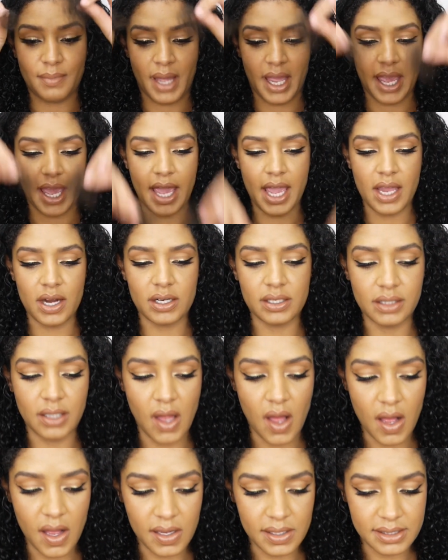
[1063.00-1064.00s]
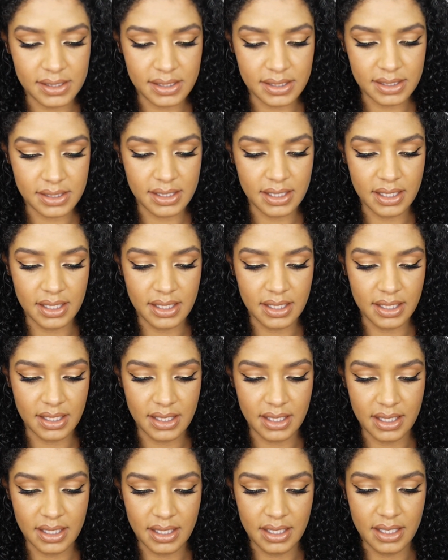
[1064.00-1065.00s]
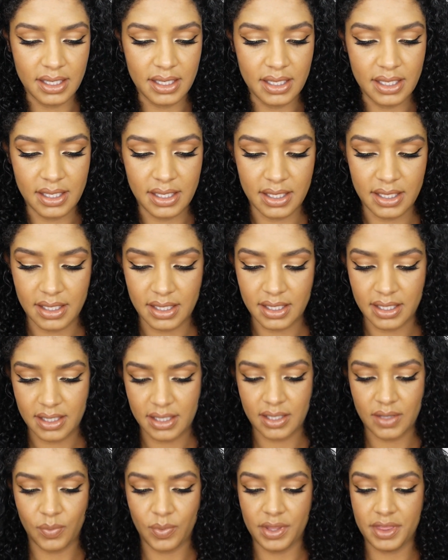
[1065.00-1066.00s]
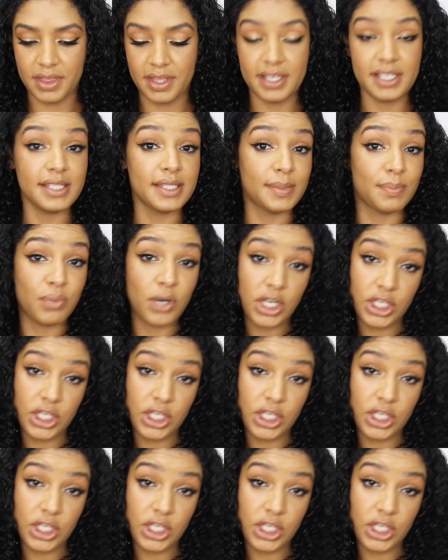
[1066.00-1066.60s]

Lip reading: my hair loss with these